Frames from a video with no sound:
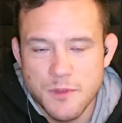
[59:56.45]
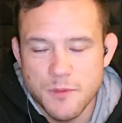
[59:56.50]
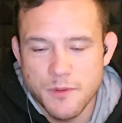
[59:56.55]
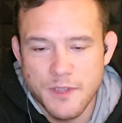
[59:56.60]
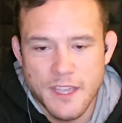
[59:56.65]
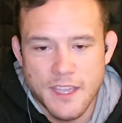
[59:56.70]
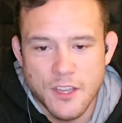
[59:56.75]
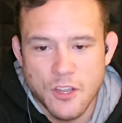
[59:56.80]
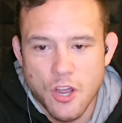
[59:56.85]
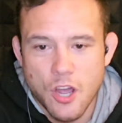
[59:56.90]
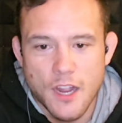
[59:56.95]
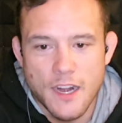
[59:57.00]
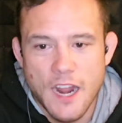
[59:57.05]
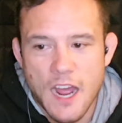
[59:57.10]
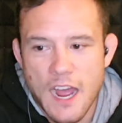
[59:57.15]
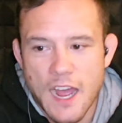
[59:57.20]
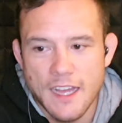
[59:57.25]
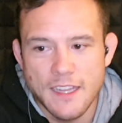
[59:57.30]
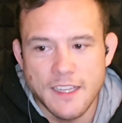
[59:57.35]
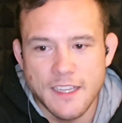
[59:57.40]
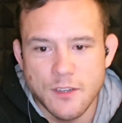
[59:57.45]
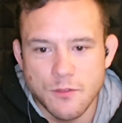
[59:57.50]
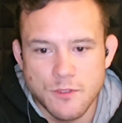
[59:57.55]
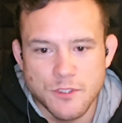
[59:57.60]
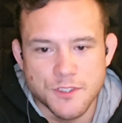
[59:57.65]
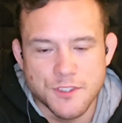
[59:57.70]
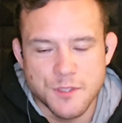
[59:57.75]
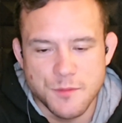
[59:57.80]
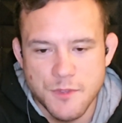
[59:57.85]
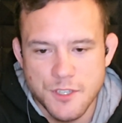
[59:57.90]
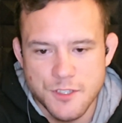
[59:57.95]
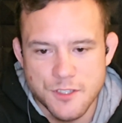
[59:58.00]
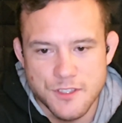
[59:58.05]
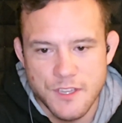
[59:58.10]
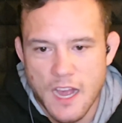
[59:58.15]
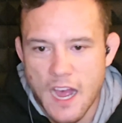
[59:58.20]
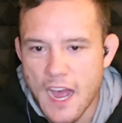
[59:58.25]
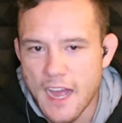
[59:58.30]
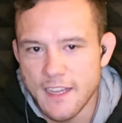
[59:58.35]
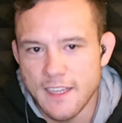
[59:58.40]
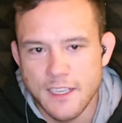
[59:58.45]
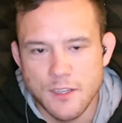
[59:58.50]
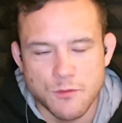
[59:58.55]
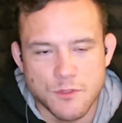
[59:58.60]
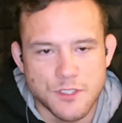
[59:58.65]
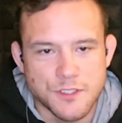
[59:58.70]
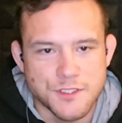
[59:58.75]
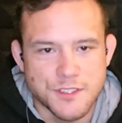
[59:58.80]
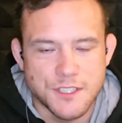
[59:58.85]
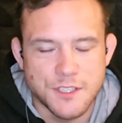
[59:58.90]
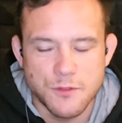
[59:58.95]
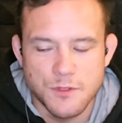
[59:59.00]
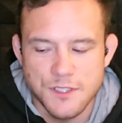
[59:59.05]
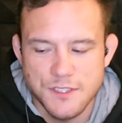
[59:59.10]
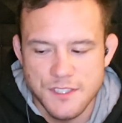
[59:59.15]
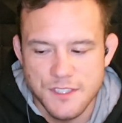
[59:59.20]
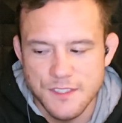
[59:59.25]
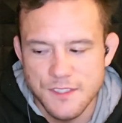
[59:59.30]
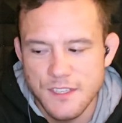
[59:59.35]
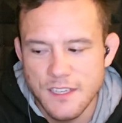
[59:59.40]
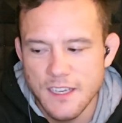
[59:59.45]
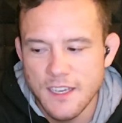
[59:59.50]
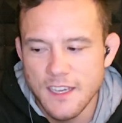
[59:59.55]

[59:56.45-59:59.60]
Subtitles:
People getting caught in highlight reel submissions, highlight reel sequences,